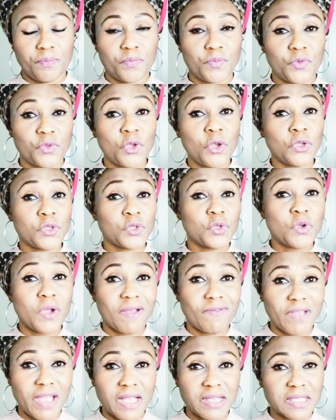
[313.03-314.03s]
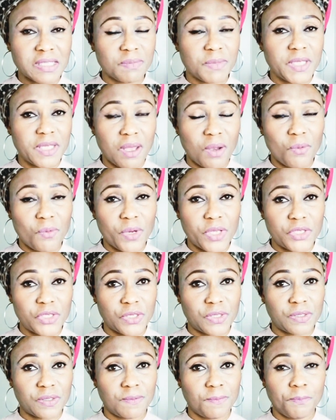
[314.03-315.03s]
those who have asked me that
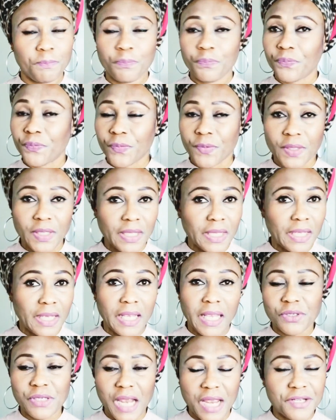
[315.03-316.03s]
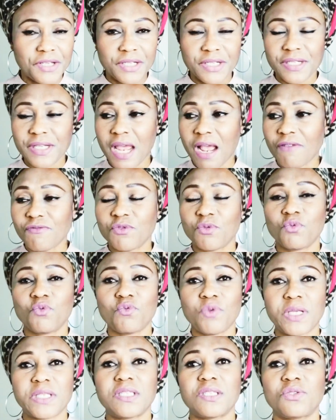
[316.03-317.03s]
question, I didn't have to
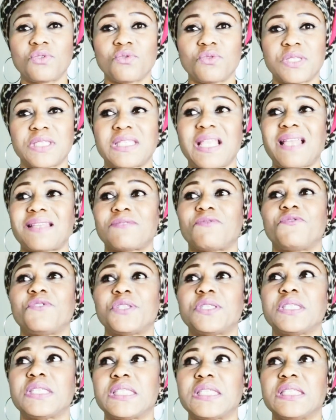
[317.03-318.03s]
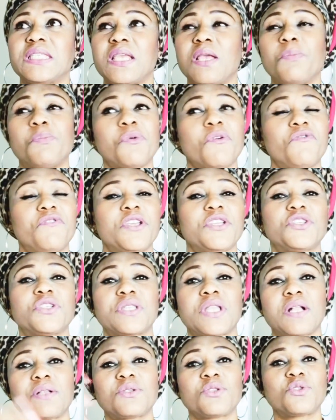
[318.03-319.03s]
wait to start visiting a
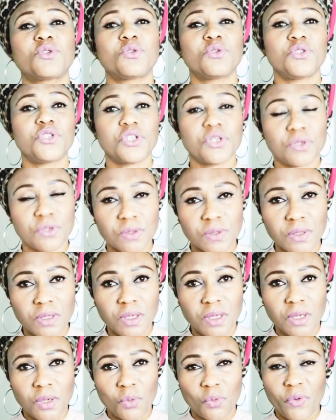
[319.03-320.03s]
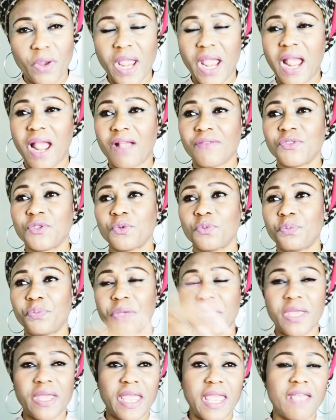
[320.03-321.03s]
professional studio where I have to
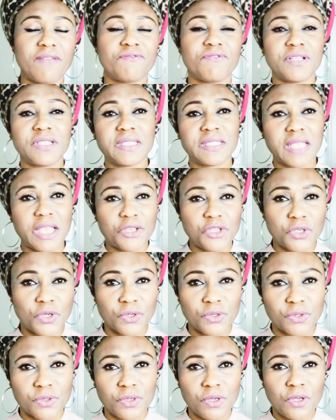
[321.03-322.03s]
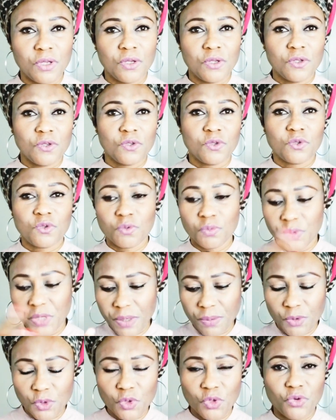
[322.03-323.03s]
pay every session to be
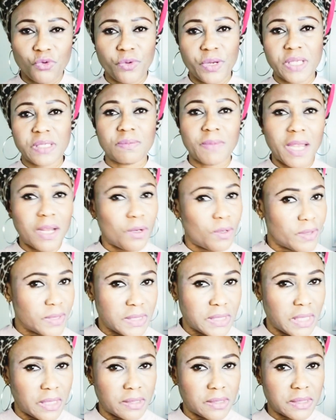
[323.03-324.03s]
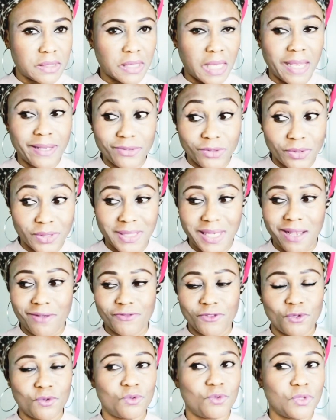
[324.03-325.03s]
able to create my content. I just
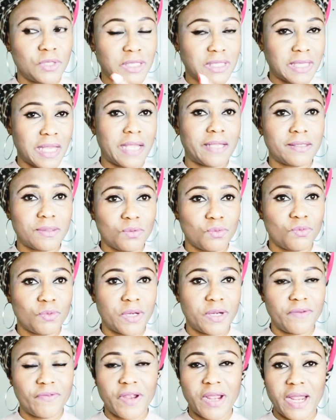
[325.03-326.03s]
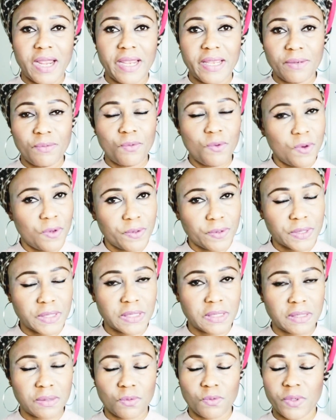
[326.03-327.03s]
have to start wherever I
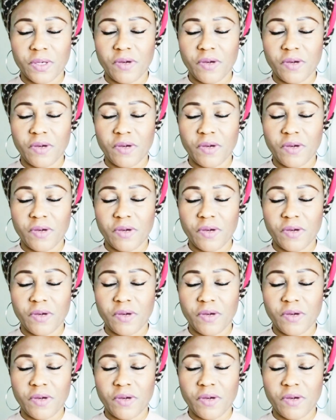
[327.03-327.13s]
was.